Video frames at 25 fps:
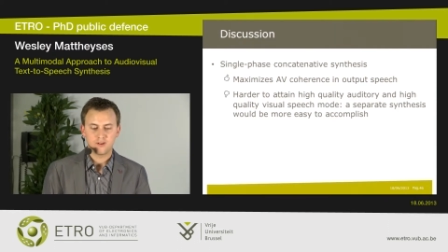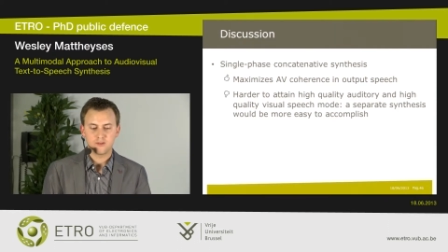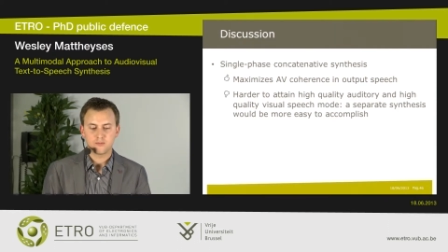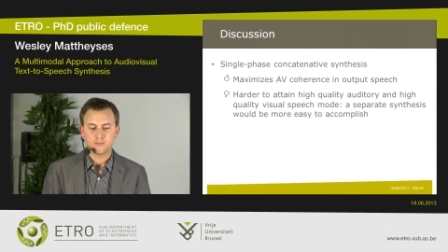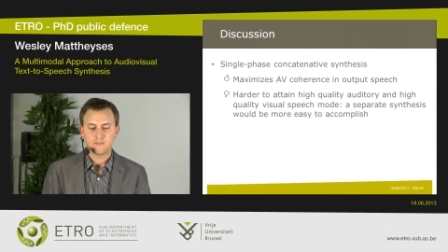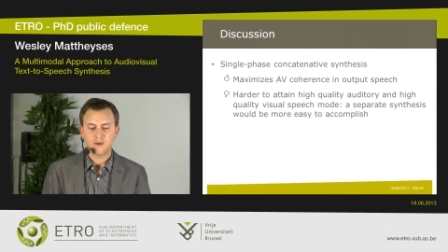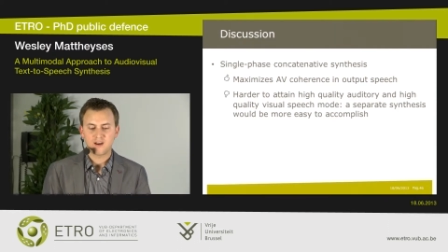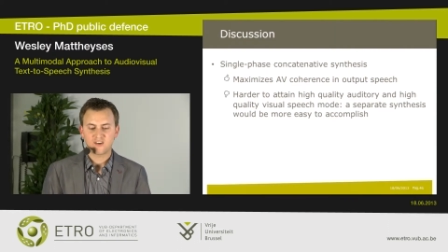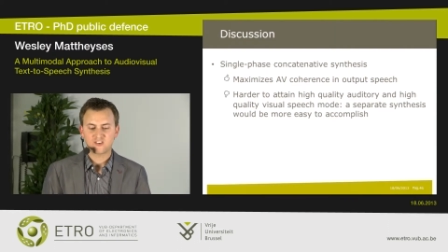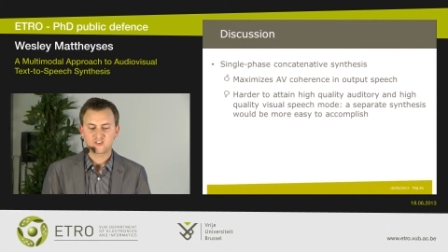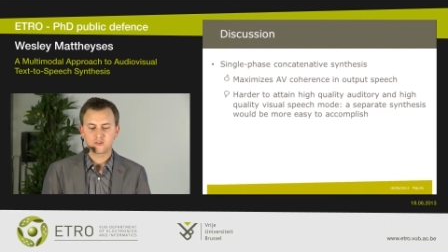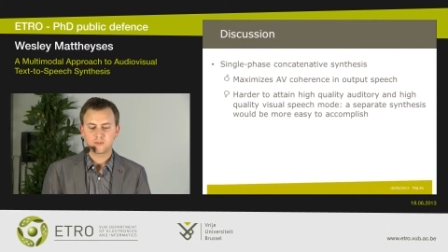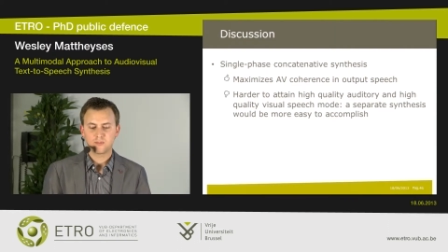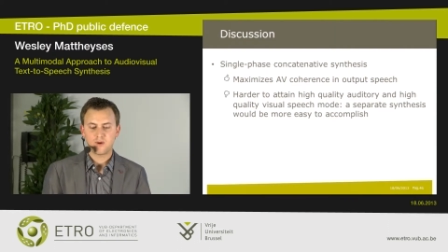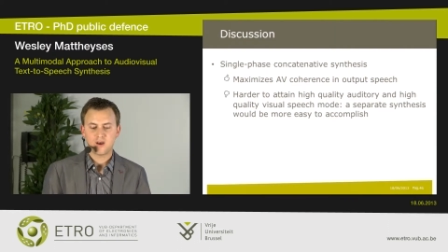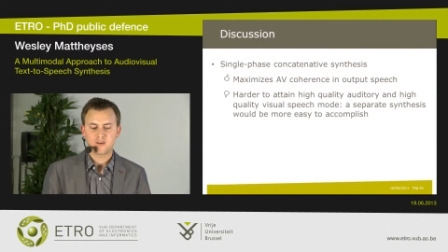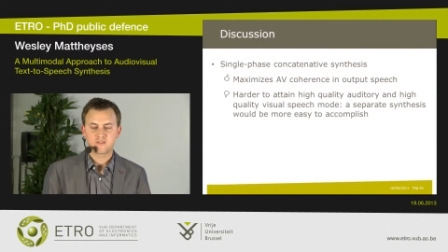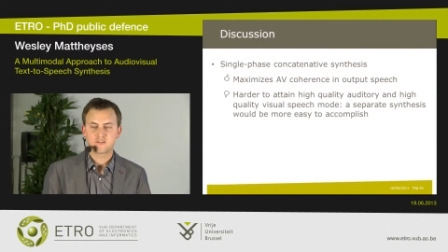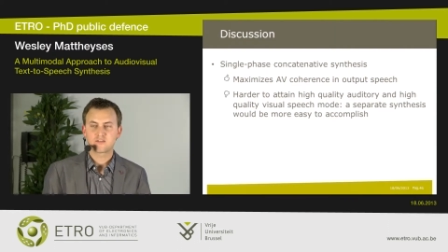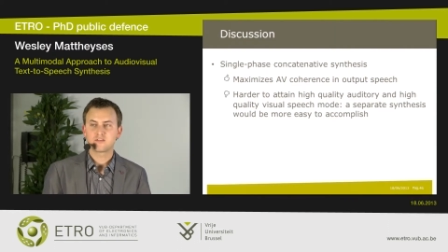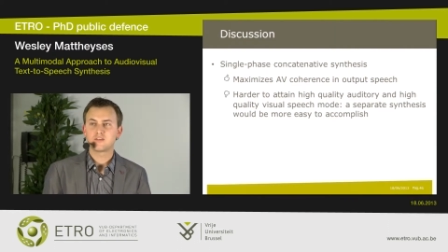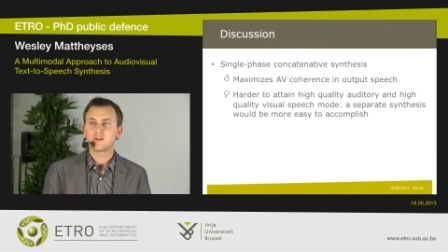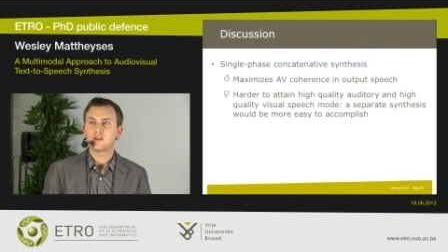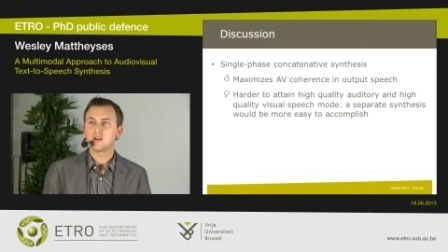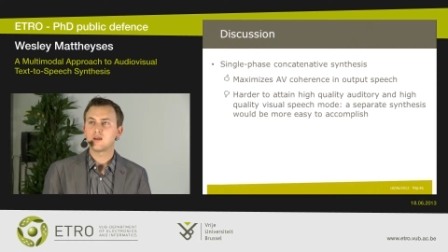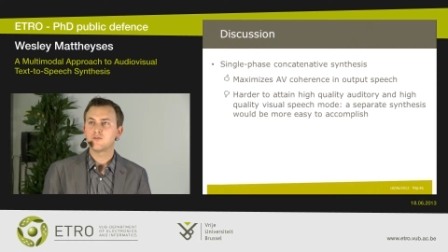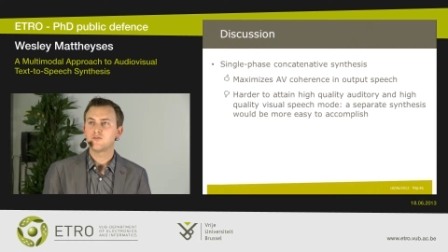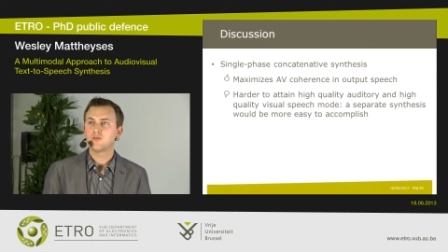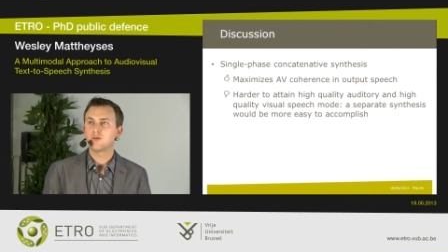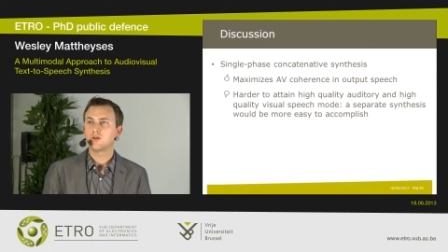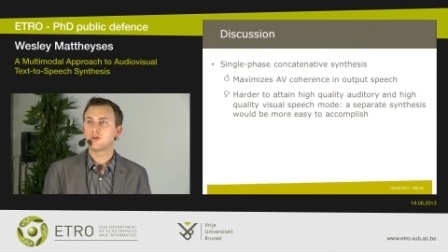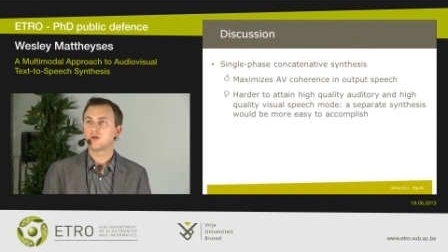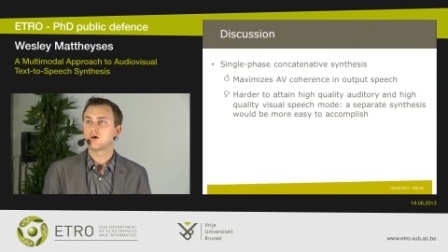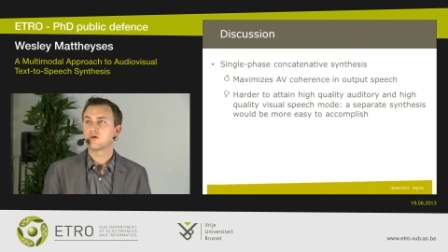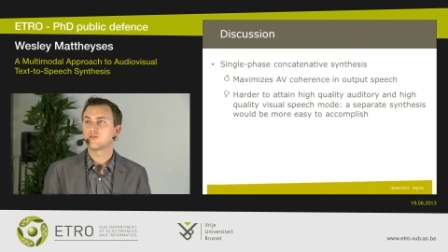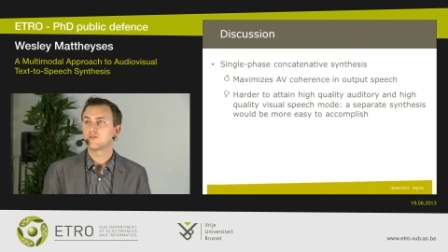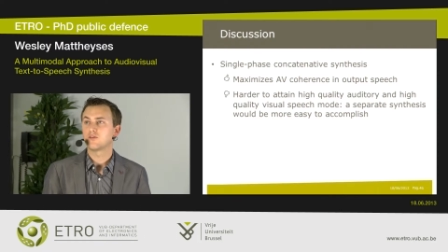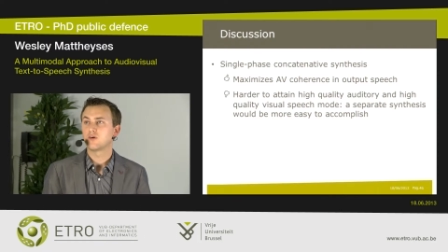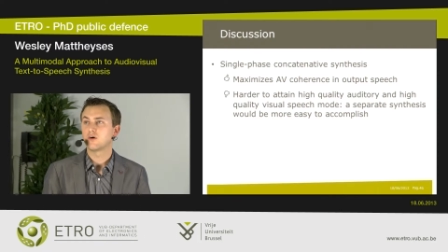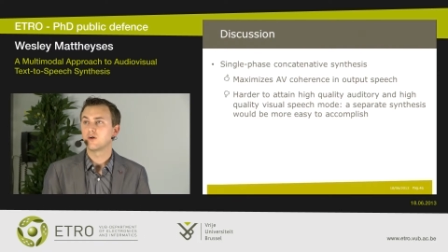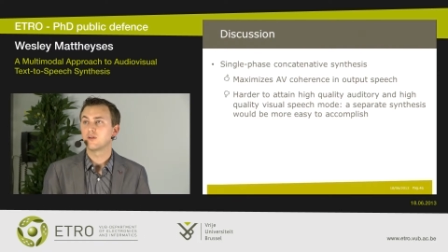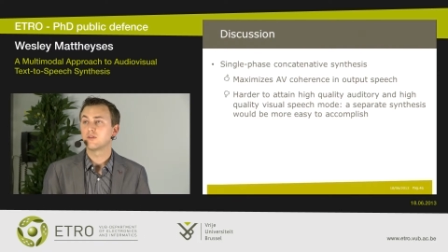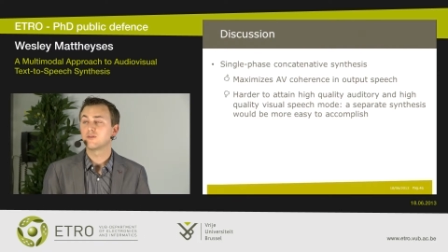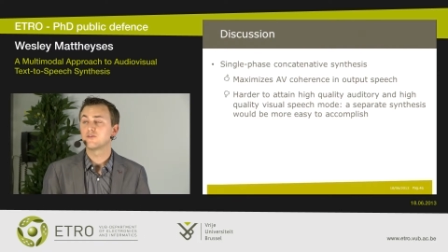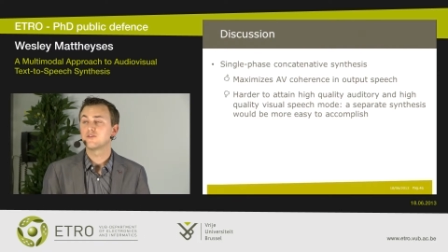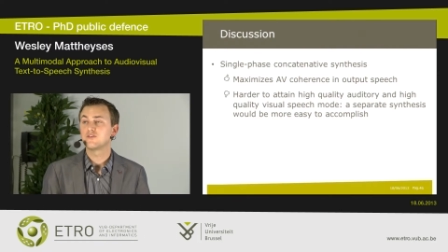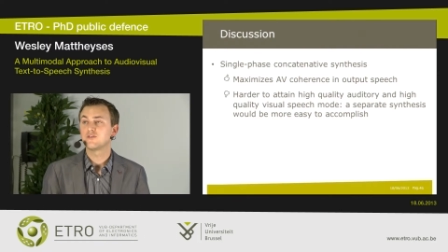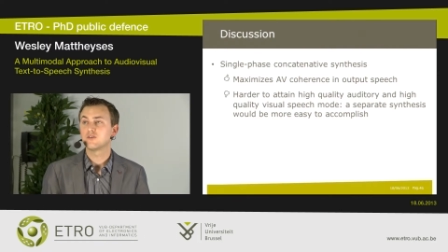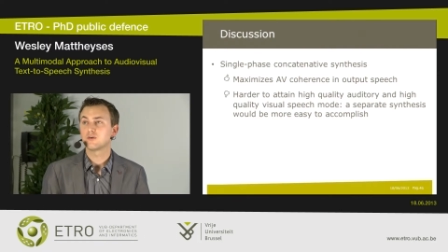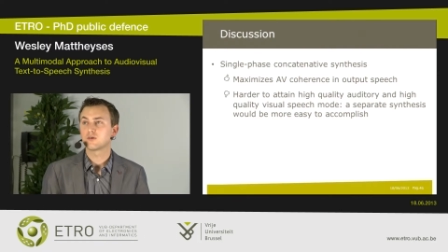it maximizes the level of
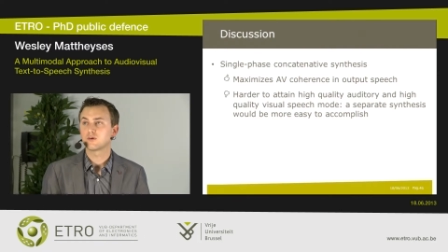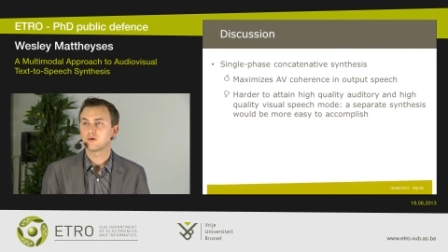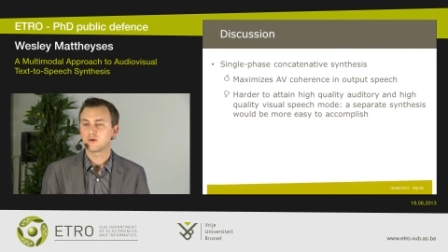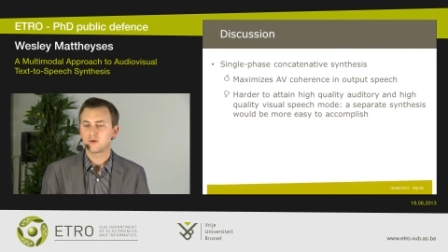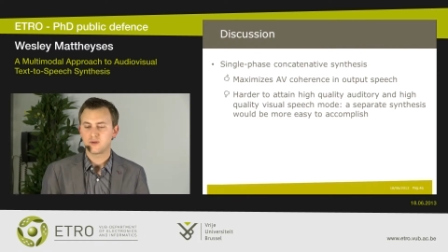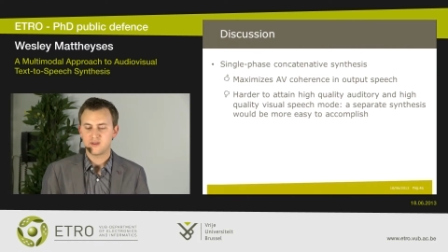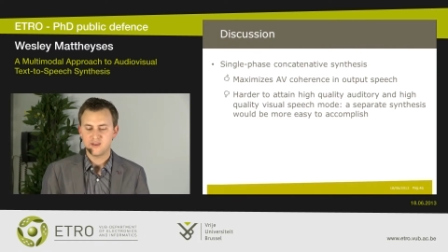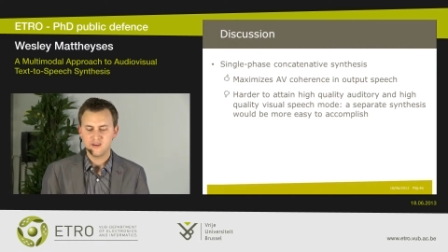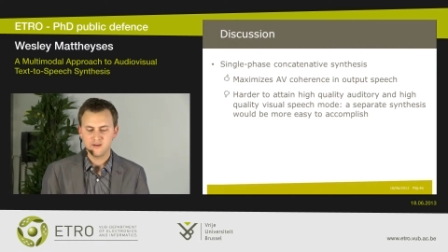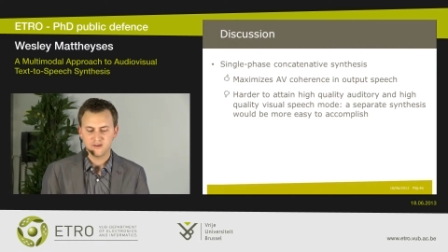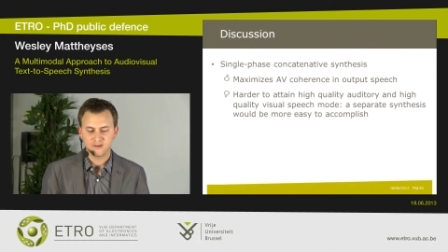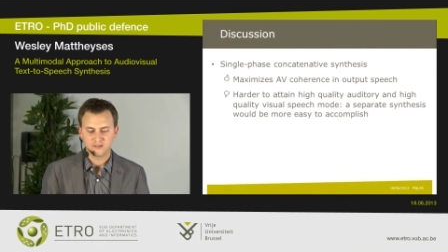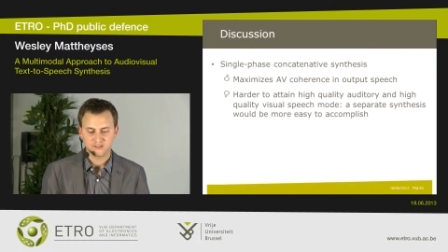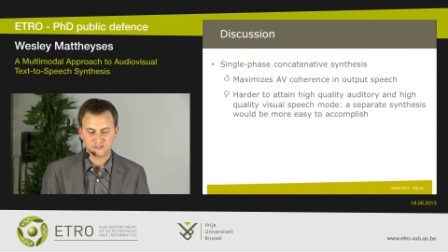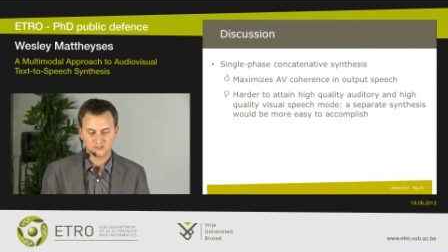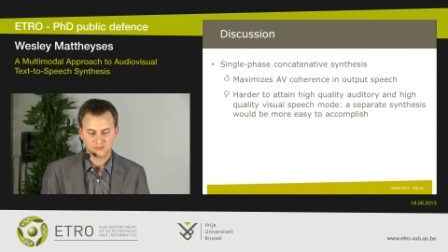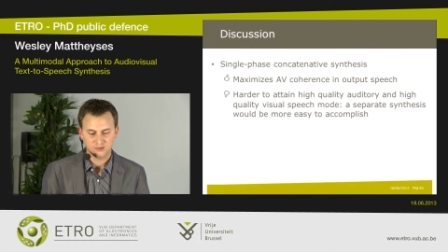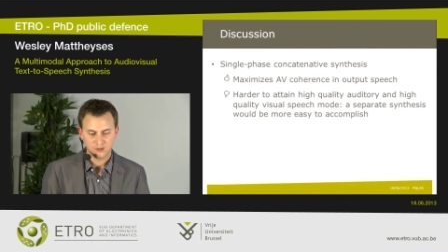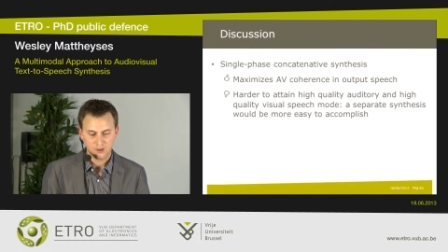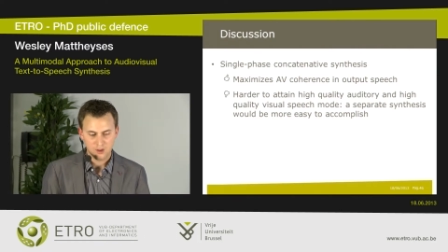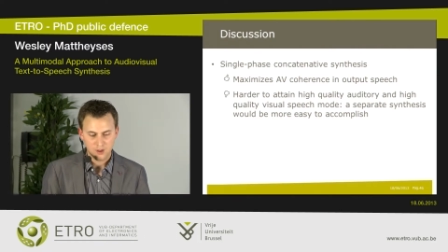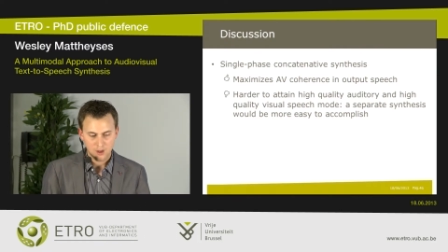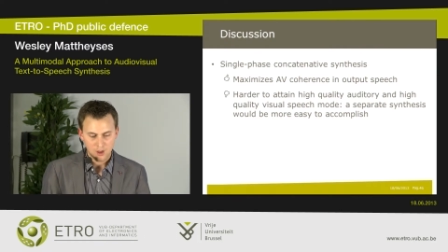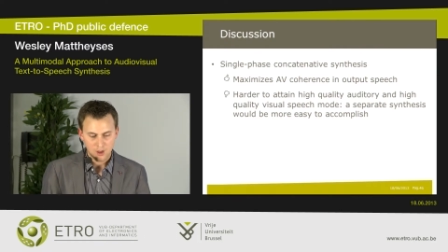audiovisual coherence.